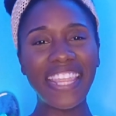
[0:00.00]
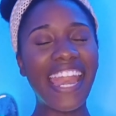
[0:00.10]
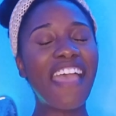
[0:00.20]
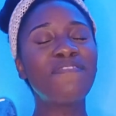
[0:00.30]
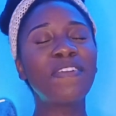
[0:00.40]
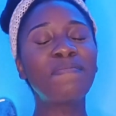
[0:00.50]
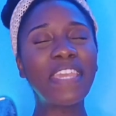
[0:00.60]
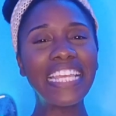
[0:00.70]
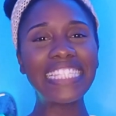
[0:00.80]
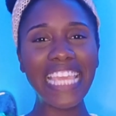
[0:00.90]
that i have been
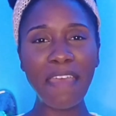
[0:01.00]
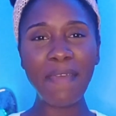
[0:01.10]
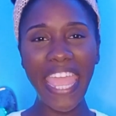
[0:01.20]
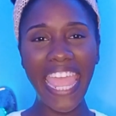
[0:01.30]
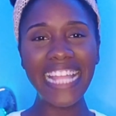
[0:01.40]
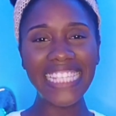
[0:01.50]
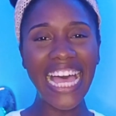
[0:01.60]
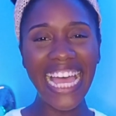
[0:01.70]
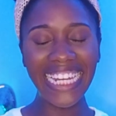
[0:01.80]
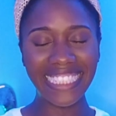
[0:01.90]
meaning to get my hands
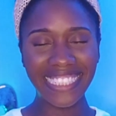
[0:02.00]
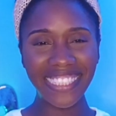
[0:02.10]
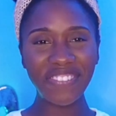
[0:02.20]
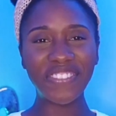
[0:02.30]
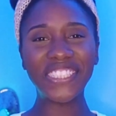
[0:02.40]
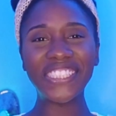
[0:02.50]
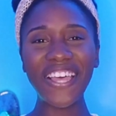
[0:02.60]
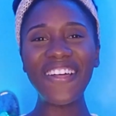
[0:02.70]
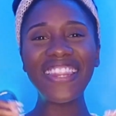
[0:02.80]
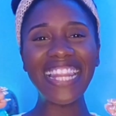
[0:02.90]
on for so
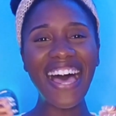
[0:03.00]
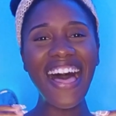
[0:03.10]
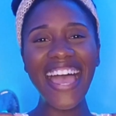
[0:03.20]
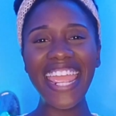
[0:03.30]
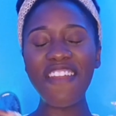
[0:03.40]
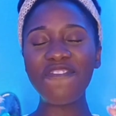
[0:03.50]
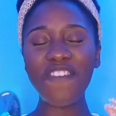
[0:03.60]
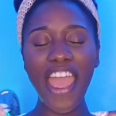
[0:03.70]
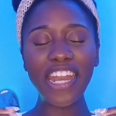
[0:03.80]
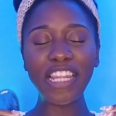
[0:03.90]
long and
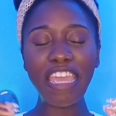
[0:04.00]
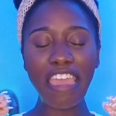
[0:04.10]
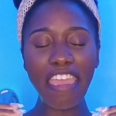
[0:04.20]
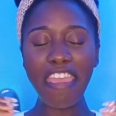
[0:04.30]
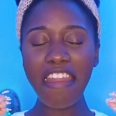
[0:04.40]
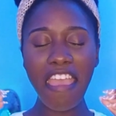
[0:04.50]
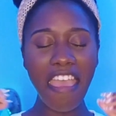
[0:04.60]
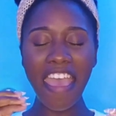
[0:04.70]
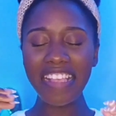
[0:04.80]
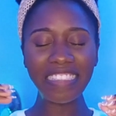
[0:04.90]
finally it
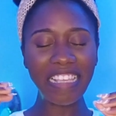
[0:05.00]
has